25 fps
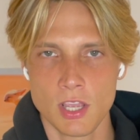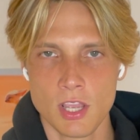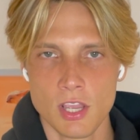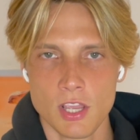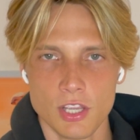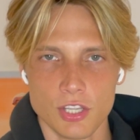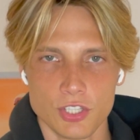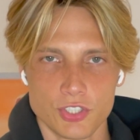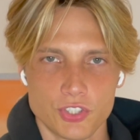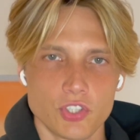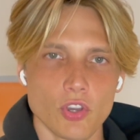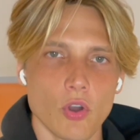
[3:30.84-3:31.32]

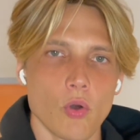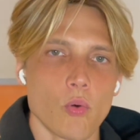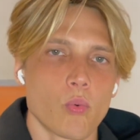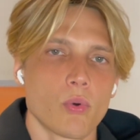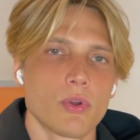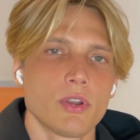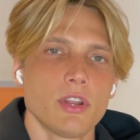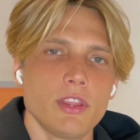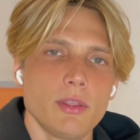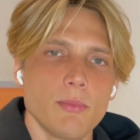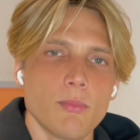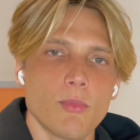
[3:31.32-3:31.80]
So
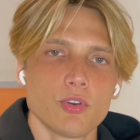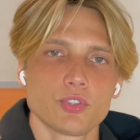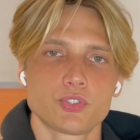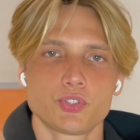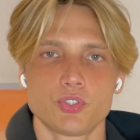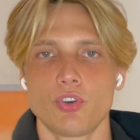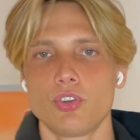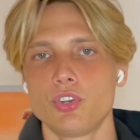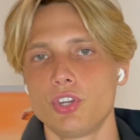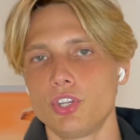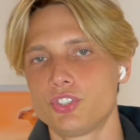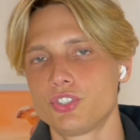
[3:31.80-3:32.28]
one of the most
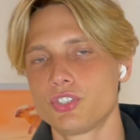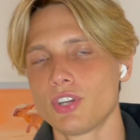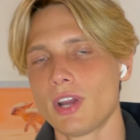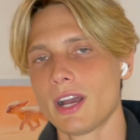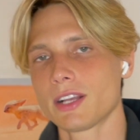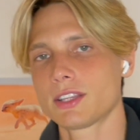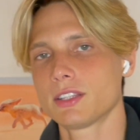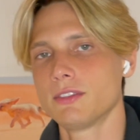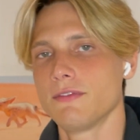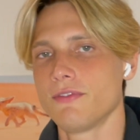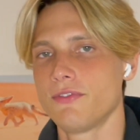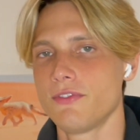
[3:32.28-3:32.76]

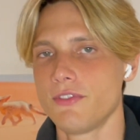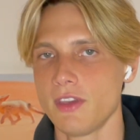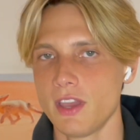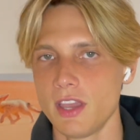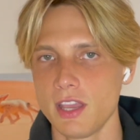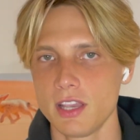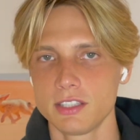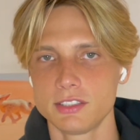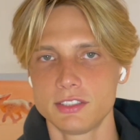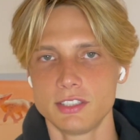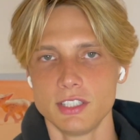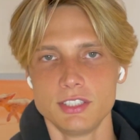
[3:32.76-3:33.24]
unattractive
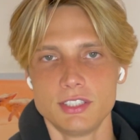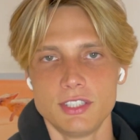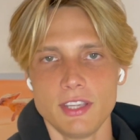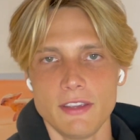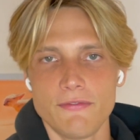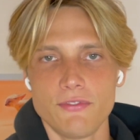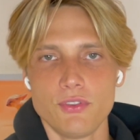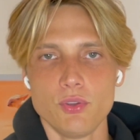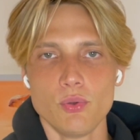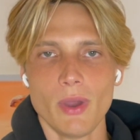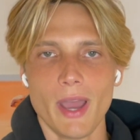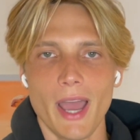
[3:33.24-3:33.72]
things is
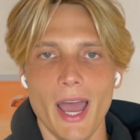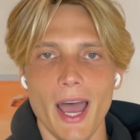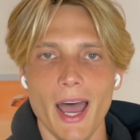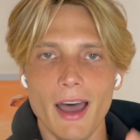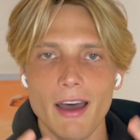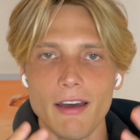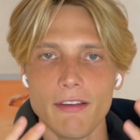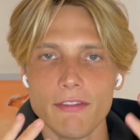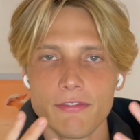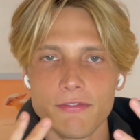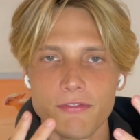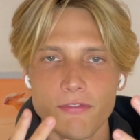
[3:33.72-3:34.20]
if you
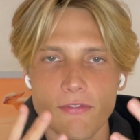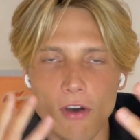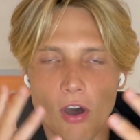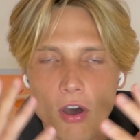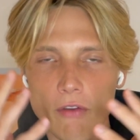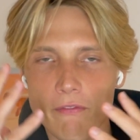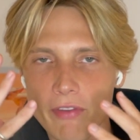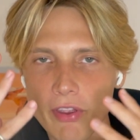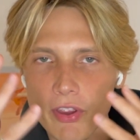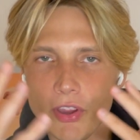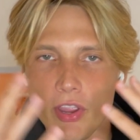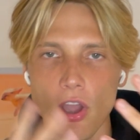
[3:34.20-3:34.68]
have
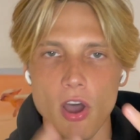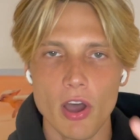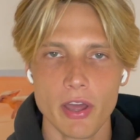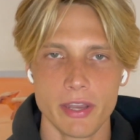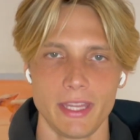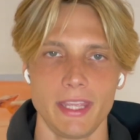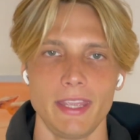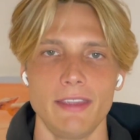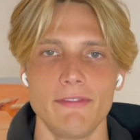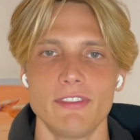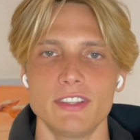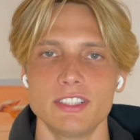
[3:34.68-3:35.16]
very
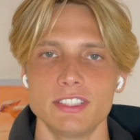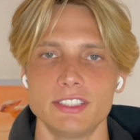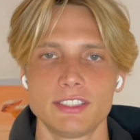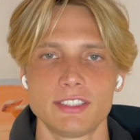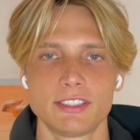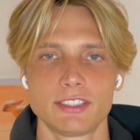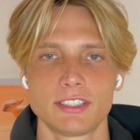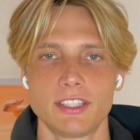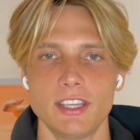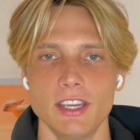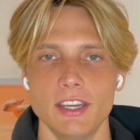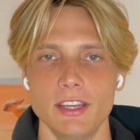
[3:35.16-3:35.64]
uneven
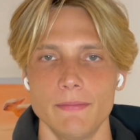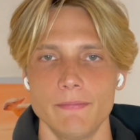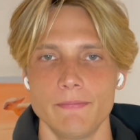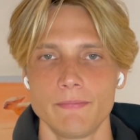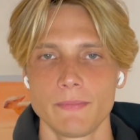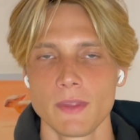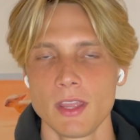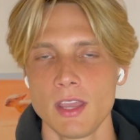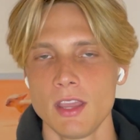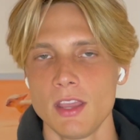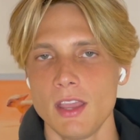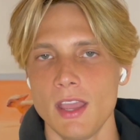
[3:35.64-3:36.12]
skin,
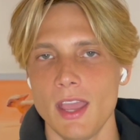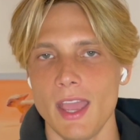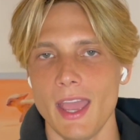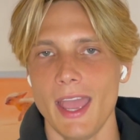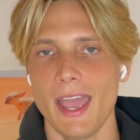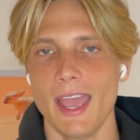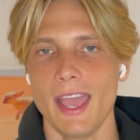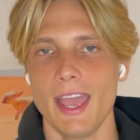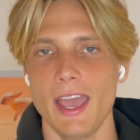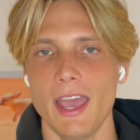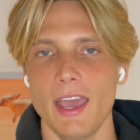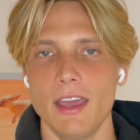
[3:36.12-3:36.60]

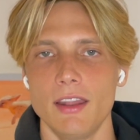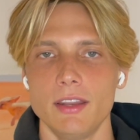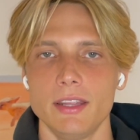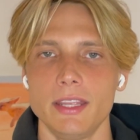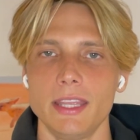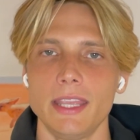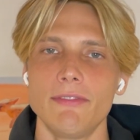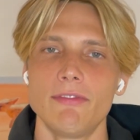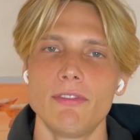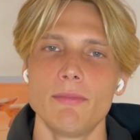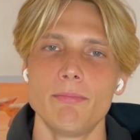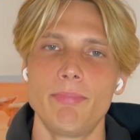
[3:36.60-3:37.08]
and
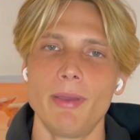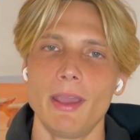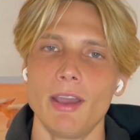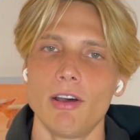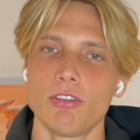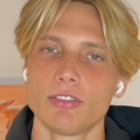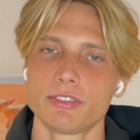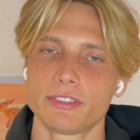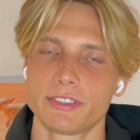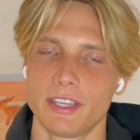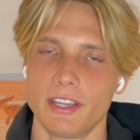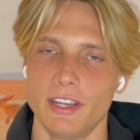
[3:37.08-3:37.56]
even
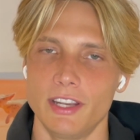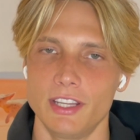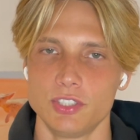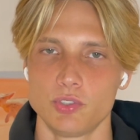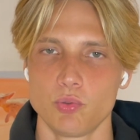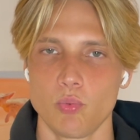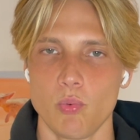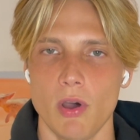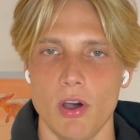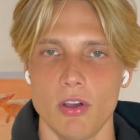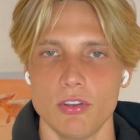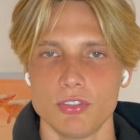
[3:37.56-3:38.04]
pale skin as
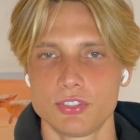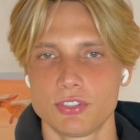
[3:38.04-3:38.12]
well.